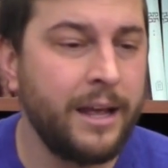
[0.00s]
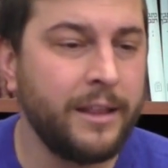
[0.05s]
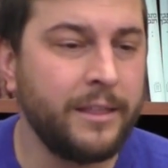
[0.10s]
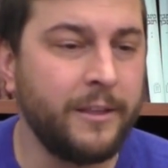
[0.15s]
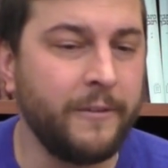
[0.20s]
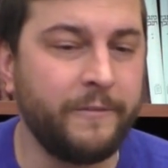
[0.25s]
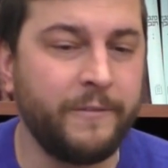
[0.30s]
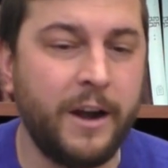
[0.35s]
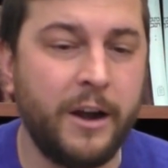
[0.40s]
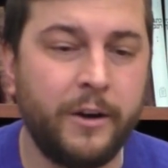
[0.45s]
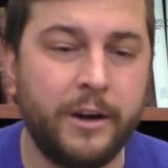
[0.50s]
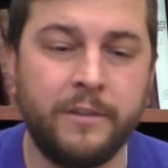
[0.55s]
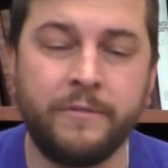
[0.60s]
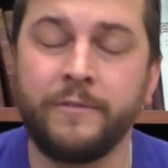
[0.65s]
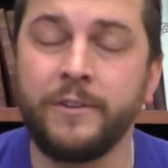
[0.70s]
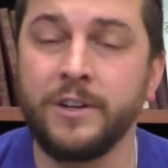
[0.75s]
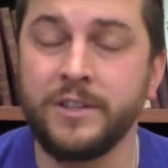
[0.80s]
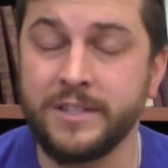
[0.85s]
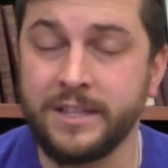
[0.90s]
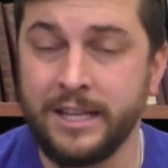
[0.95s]
the very
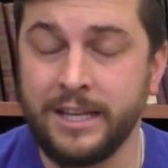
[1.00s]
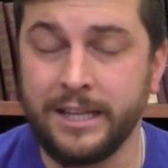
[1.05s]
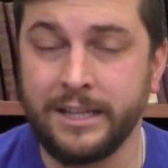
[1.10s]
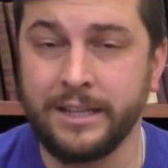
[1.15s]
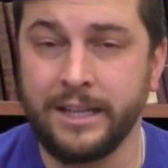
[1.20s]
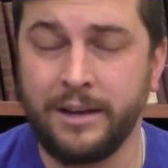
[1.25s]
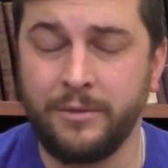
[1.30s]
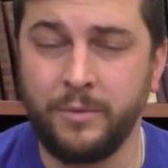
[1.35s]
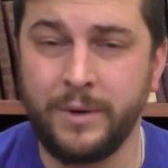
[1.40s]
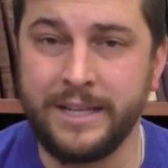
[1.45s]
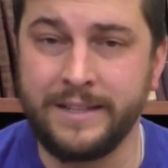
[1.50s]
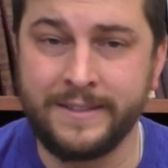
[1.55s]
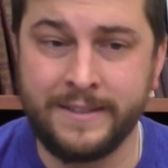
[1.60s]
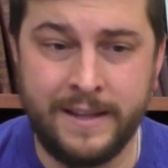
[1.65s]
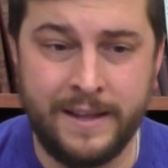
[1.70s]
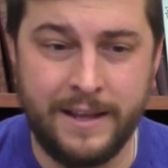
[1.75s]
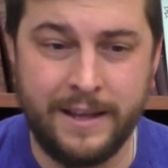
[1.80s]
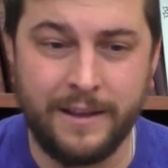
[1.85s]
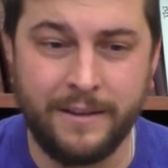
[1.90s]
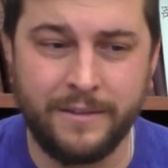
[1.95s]
first thing that we
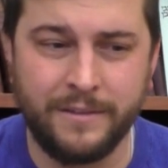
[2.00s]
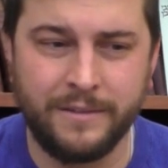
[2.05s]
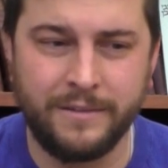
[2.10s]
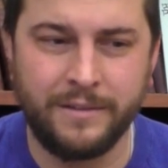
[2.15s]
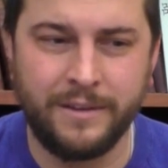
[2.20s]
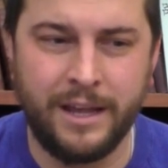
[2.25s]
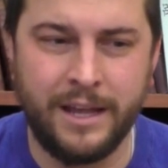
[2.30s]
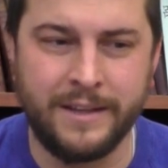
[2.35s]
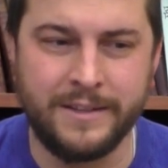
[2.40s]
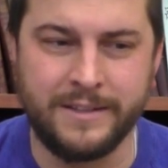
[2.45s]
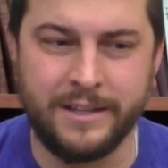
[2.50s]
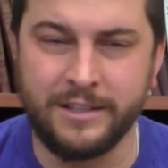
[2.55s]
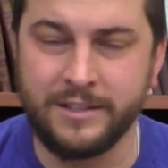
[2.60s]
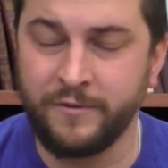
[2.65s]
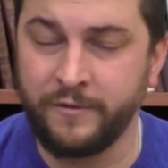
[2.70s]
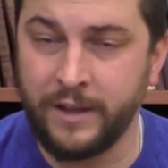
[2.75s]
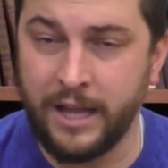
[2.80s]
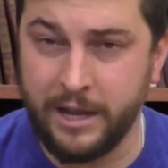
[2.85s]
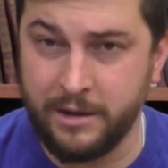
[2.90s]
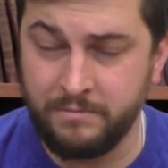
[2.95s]
see is this
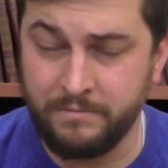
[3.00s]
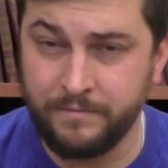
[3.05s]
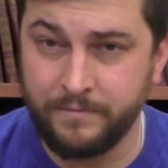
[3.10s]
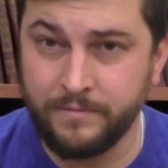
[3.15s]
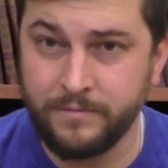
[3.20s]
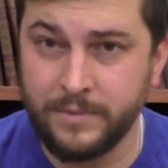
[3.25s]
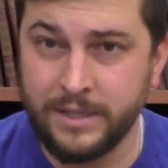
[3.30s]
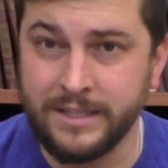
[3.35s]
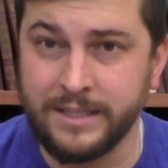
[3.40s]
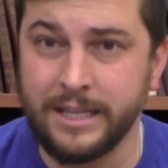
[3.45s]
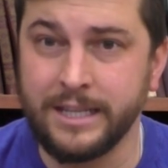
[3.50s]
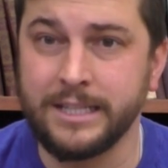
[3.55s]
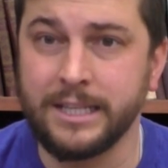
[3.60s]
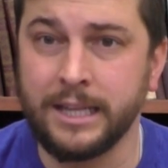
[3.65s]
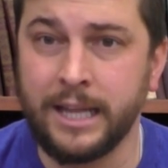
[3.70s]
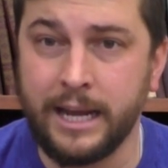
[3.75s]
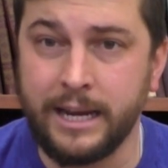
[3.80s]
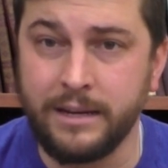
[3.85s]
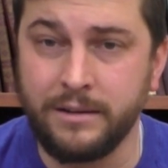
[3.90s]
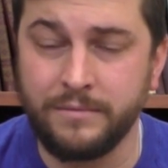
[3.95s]
flame, is this
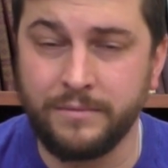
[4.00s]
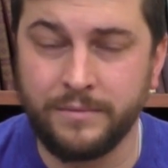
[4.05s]
light,